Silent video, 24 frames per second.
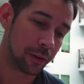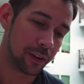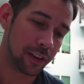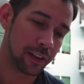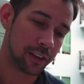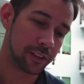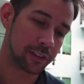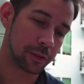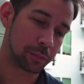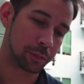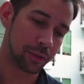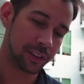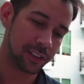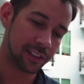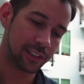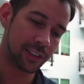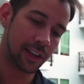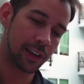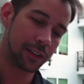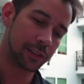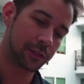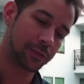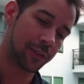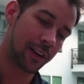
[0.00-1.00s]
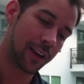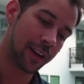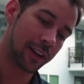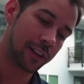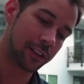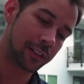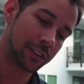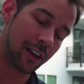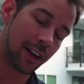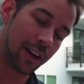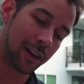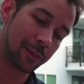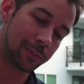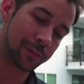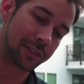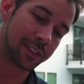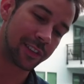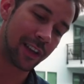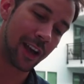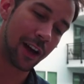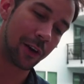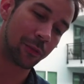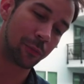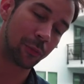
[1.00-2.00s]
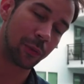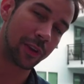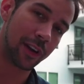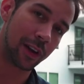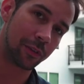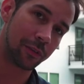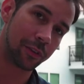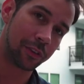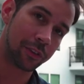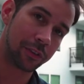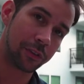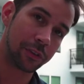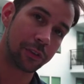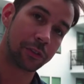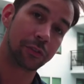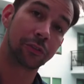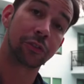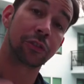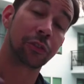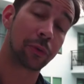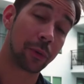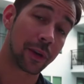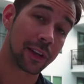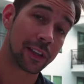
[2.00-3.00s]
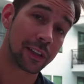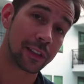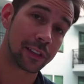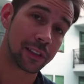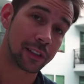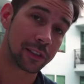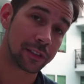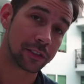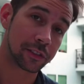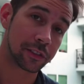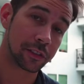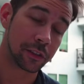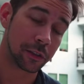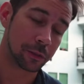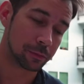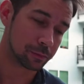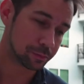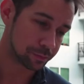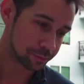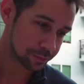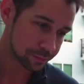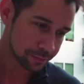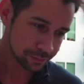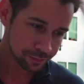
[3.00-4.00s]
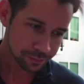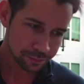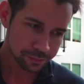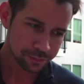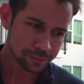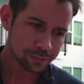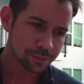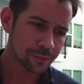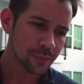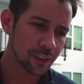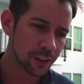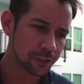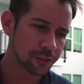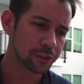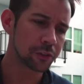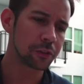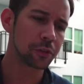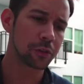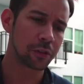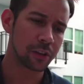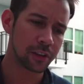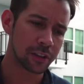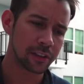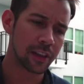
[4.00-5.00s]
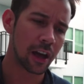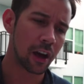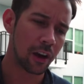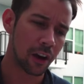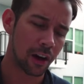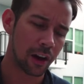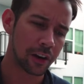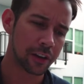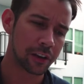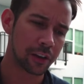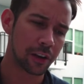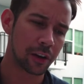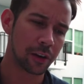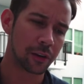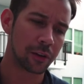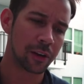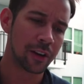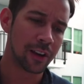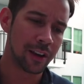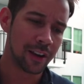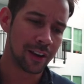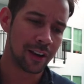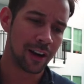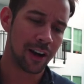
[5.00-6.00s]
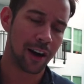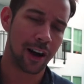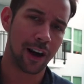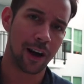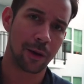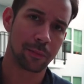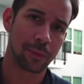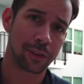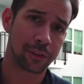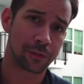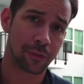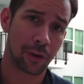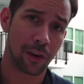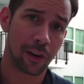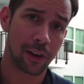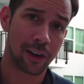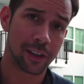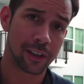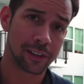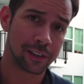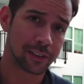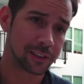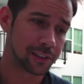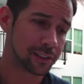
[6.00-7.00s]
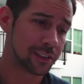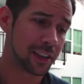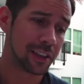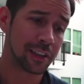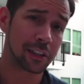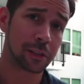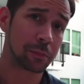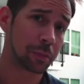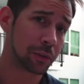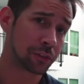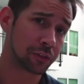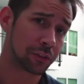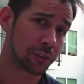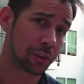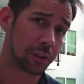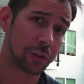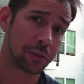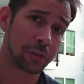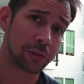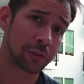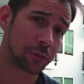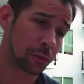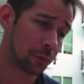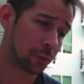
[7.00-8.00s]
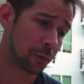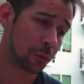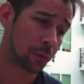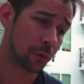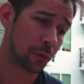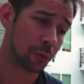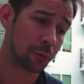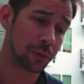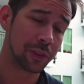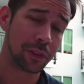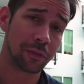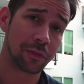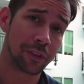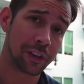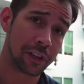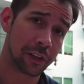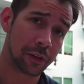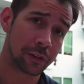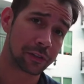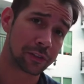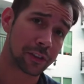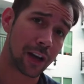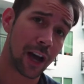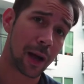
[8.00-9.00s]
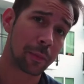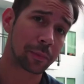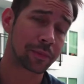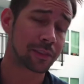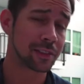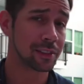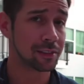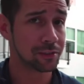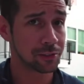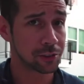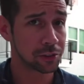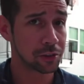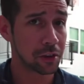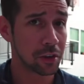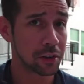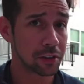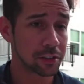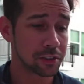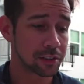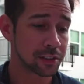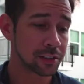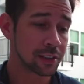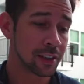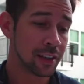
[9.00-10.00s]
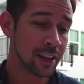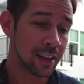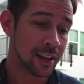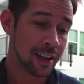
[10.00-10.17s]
And there's a pretty satisfying um, sound whenever you do any of these too. So you'll hear that audio um, as far as taking the picture goes or when the video stops and starts.